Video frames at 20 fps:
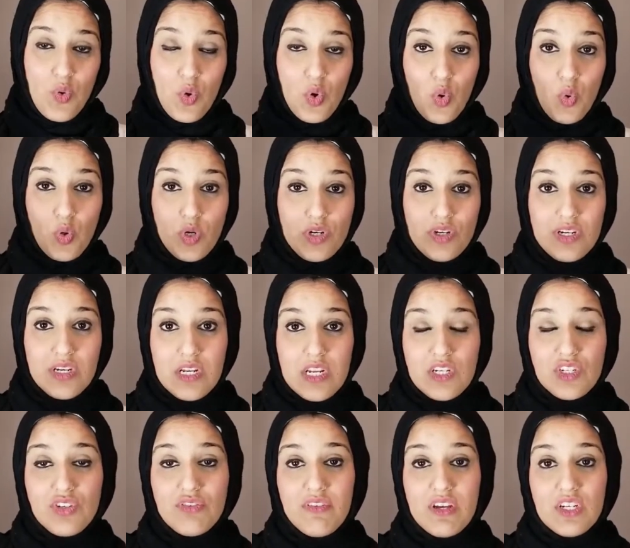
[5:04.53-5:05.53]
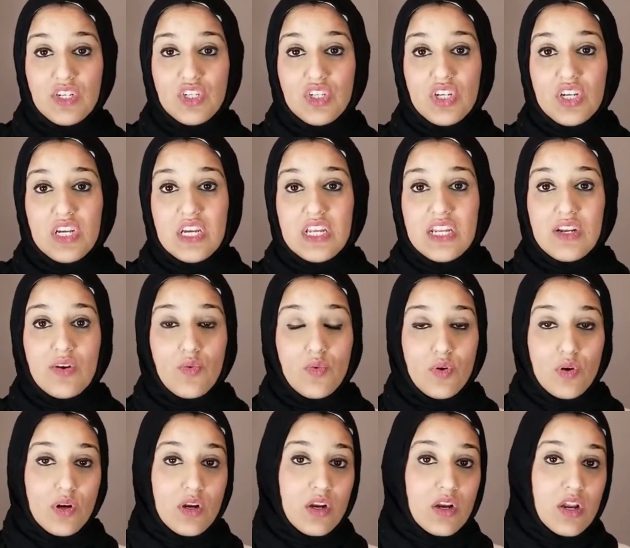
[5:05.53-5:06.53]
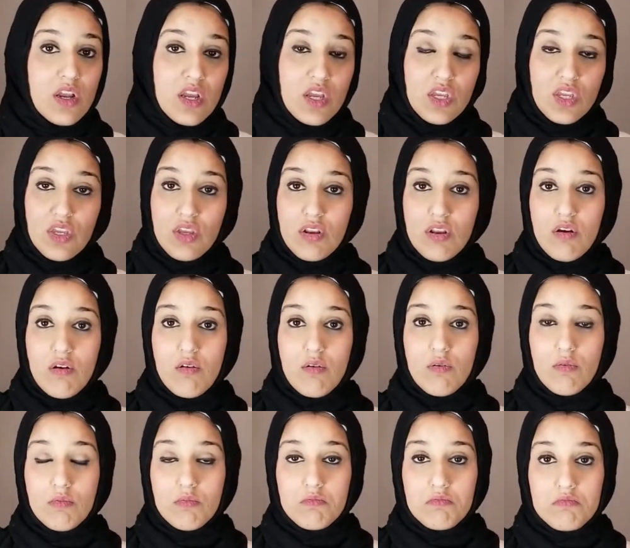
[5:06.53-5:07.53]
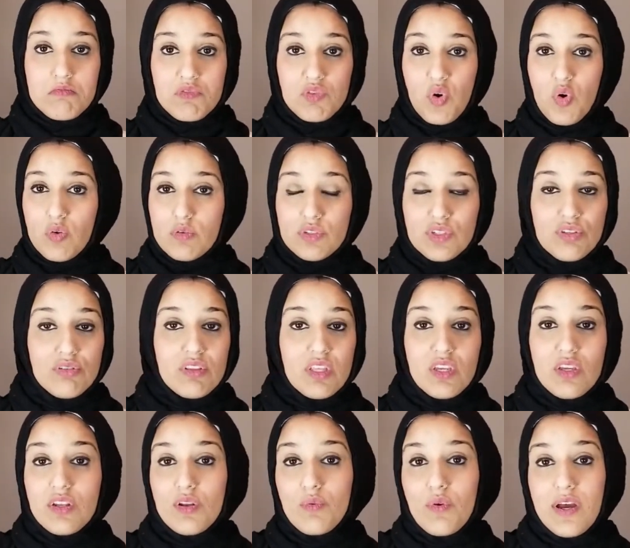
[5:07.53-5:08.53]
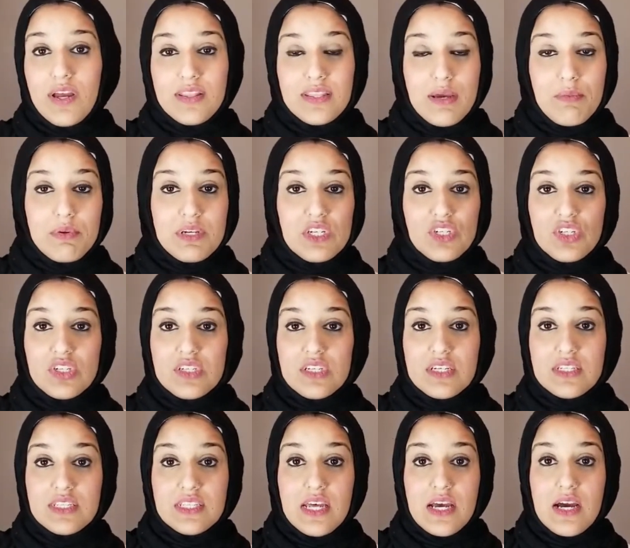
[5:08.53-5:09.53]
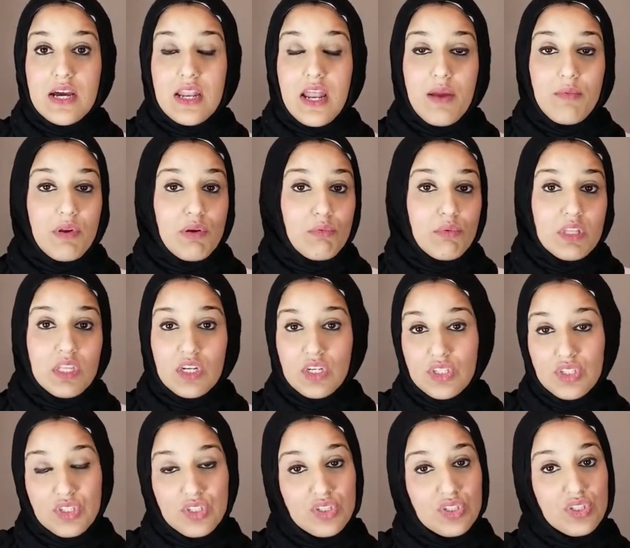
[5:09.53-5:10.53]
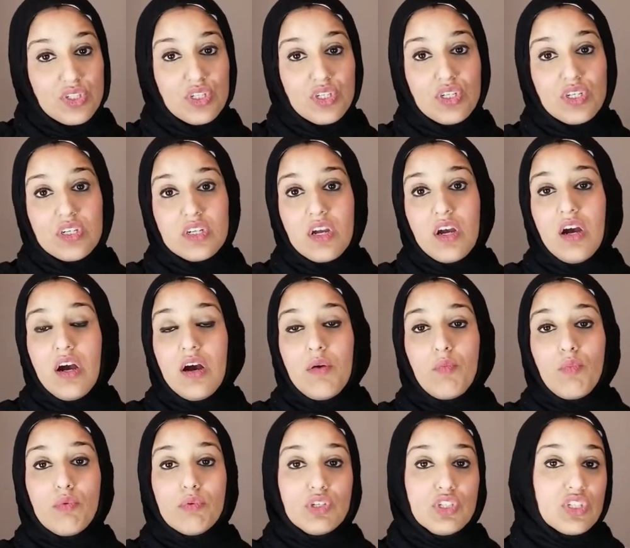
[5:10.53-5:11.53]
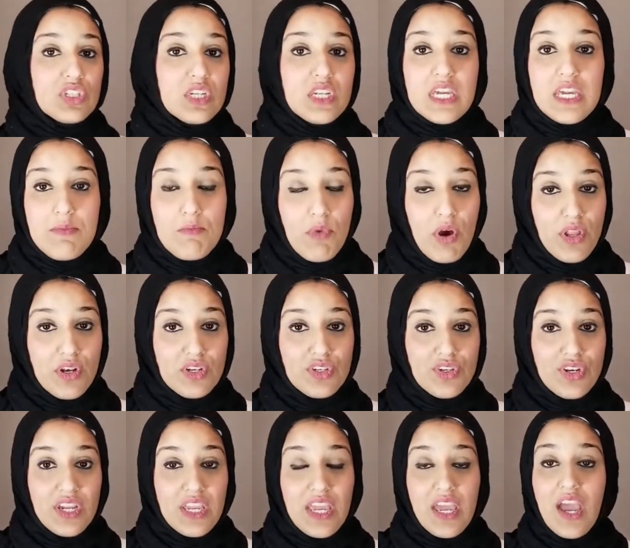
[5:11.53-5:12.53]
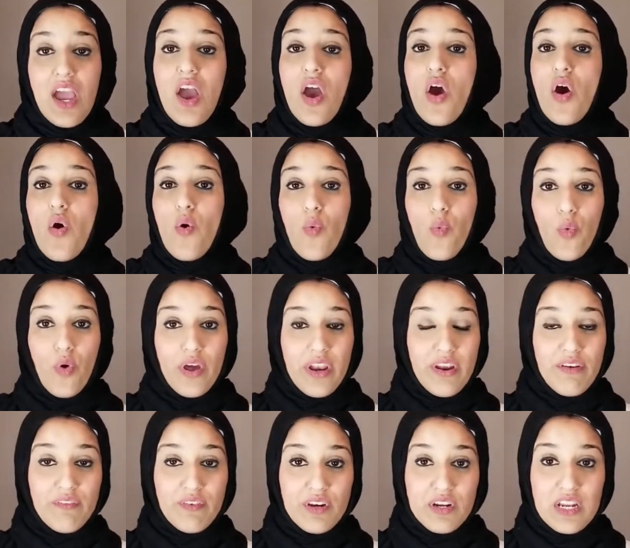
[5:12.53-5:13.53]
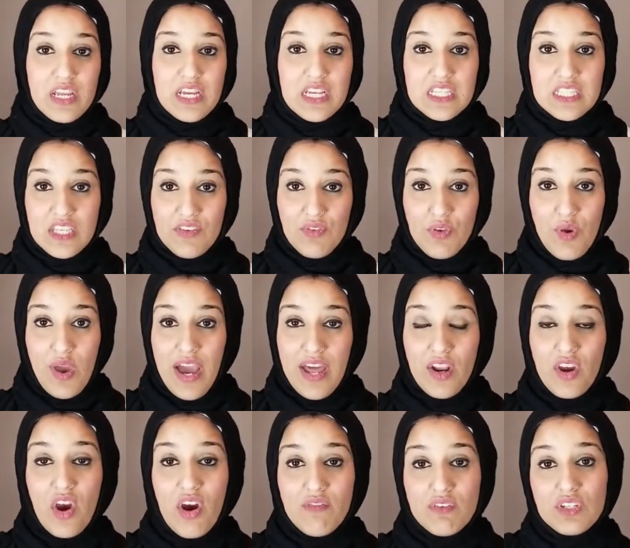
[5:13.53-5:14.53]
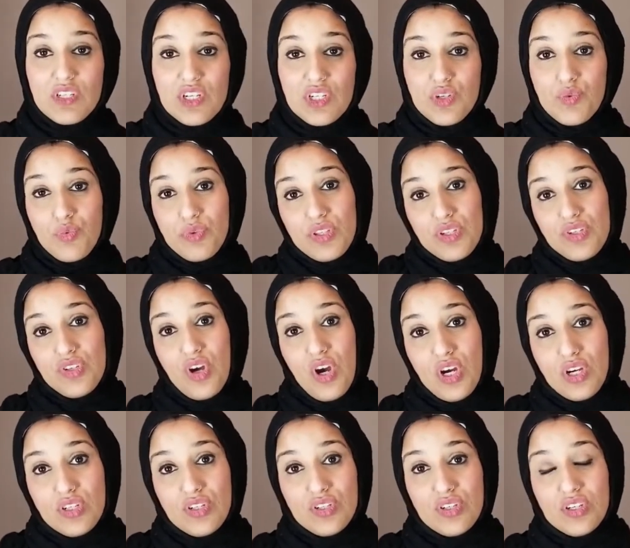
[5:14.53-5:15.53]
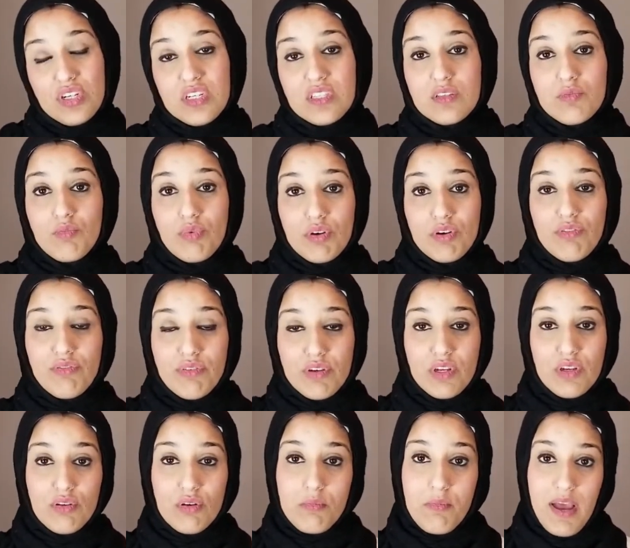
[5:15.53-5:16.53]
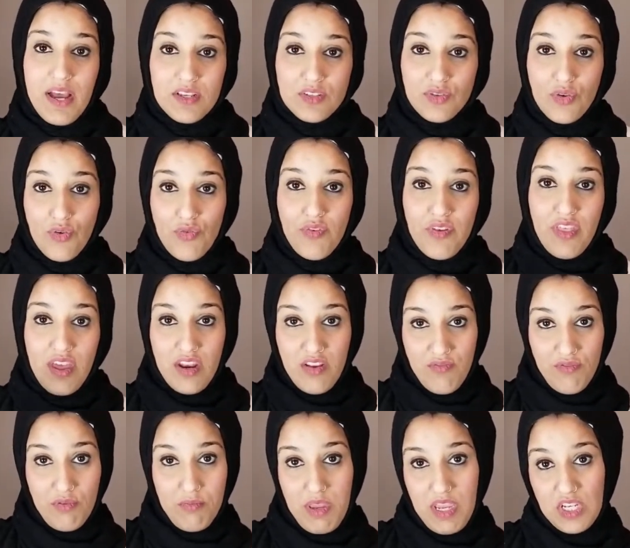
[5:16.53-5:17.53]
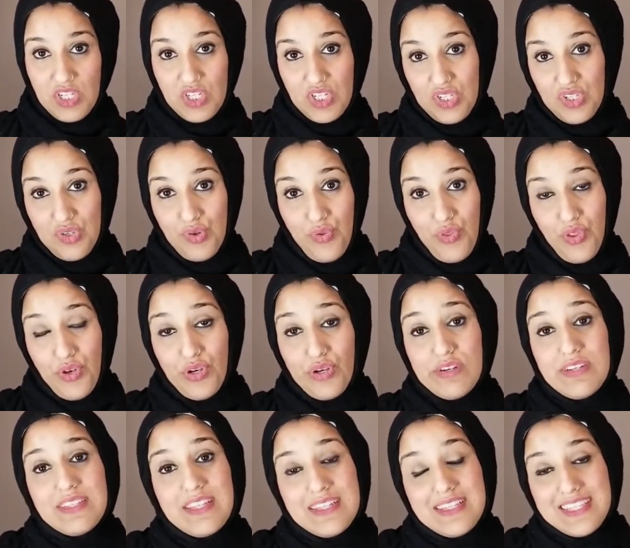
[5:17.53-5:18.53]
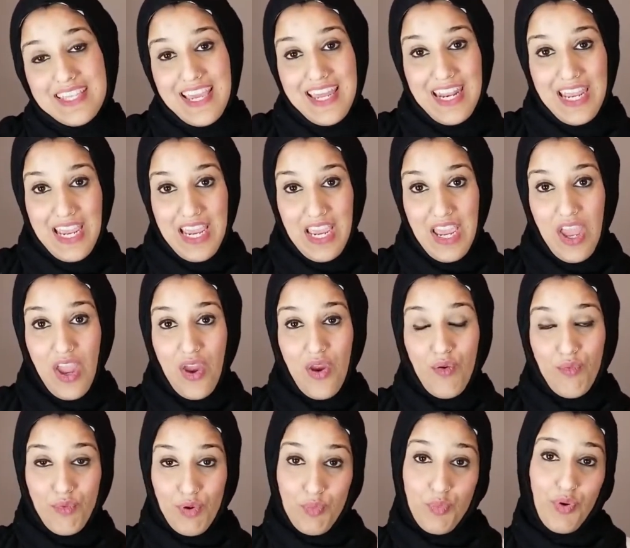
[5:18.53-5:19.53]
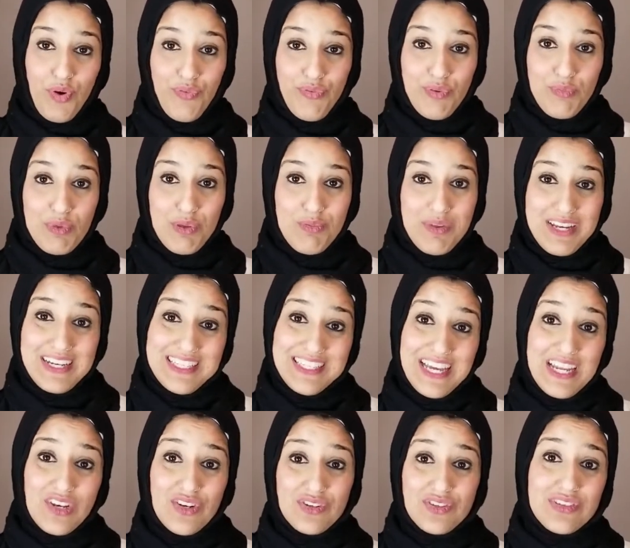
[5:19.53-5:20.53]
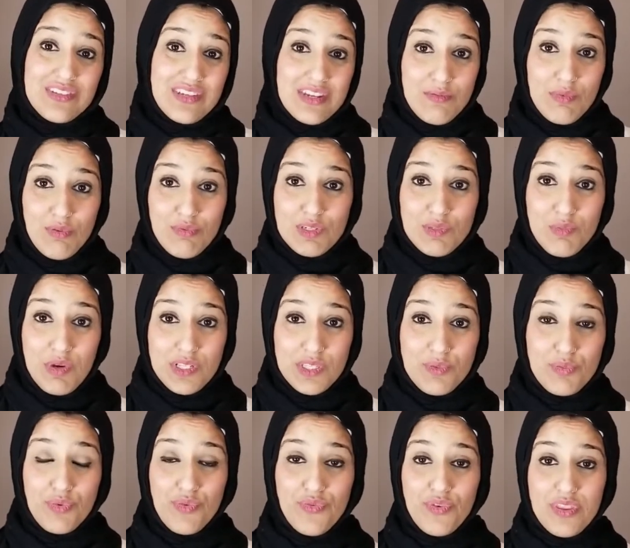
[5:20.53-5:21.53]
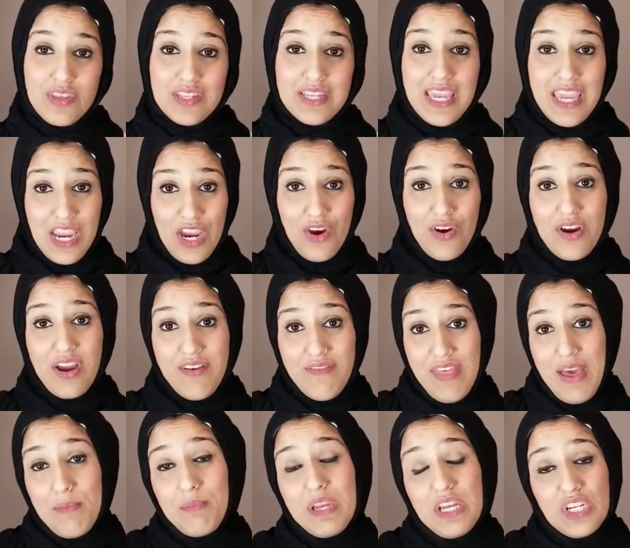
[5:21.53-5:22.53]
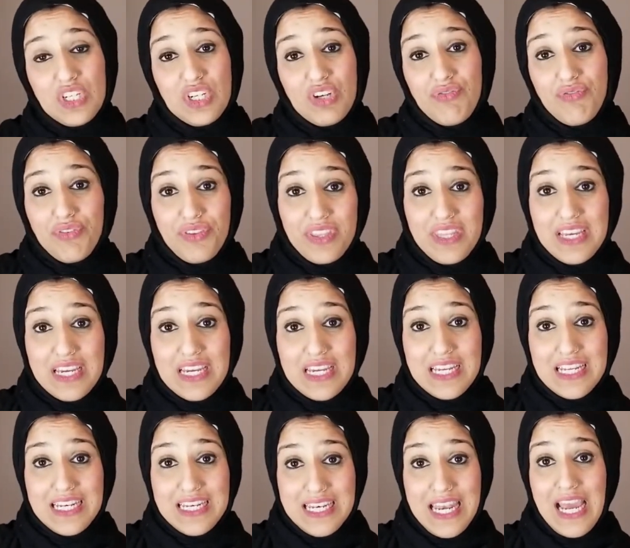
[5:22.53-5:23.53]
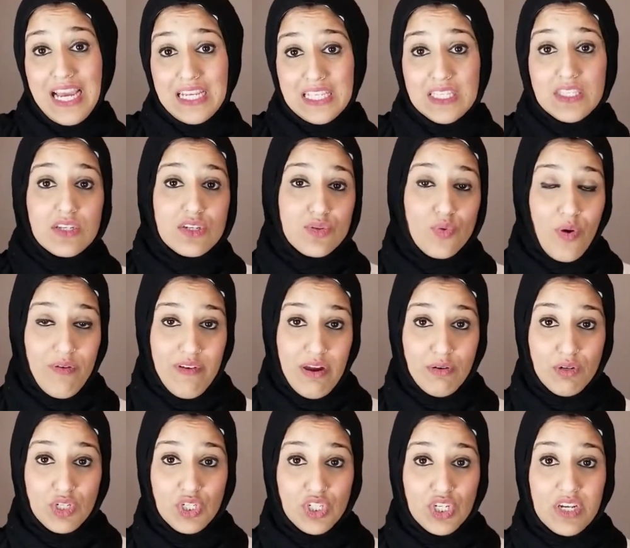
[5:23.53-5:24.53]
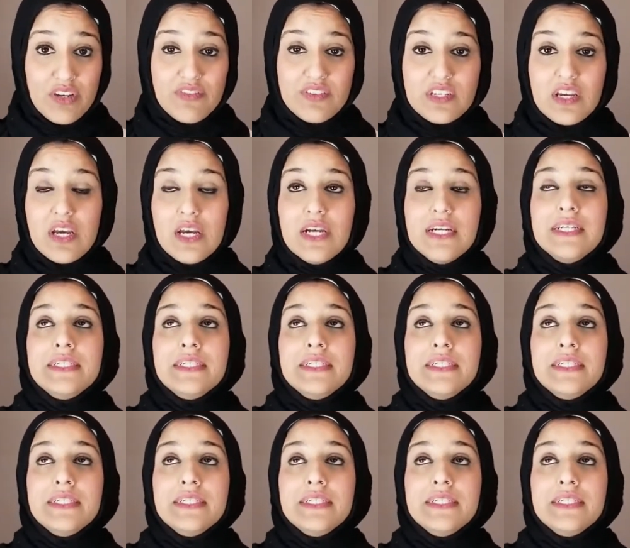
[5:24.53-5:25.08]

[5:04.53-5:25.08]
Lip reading: or ordered an intervention or, you know, told you that, you know what, that patient does that, I'm not really concerned, we're just going to keep monitoring it. Whatever it is, if you had a conversation with the doctor, it's important for you to pass over that information to the nurse that's getting report from you, because that nurse is going to be responsible for the care of that patient for the next 12-hour shift.